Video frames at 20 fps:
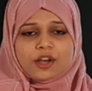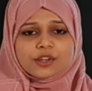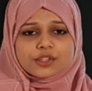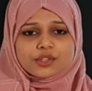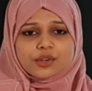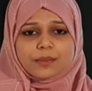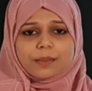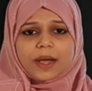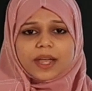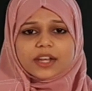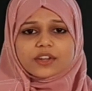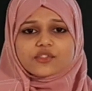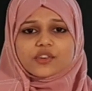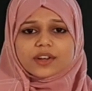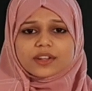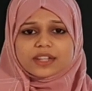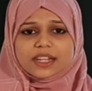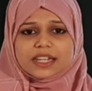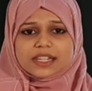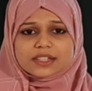So by
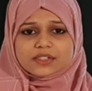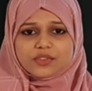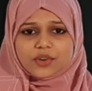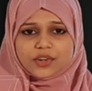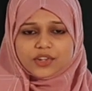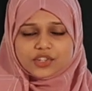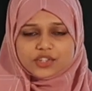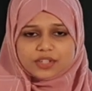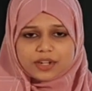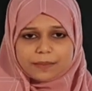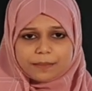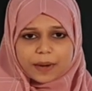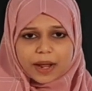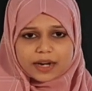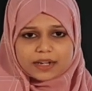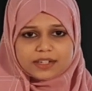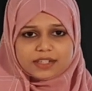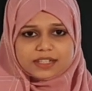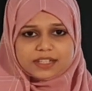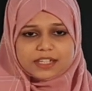these traditional
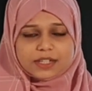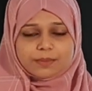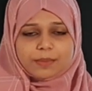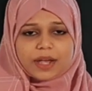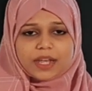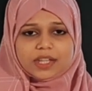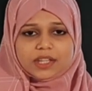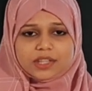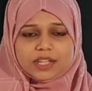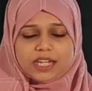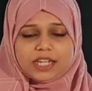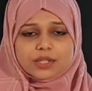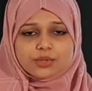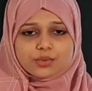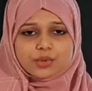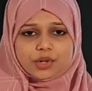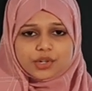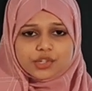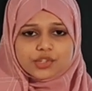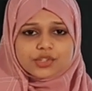practices, by these
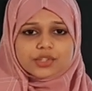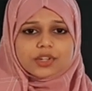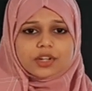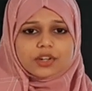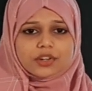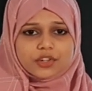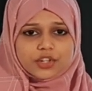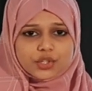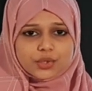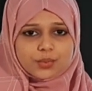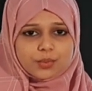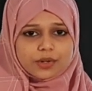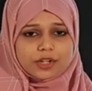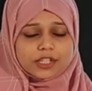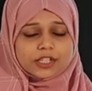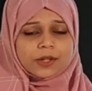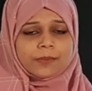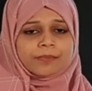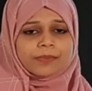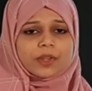traditional
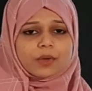rituals,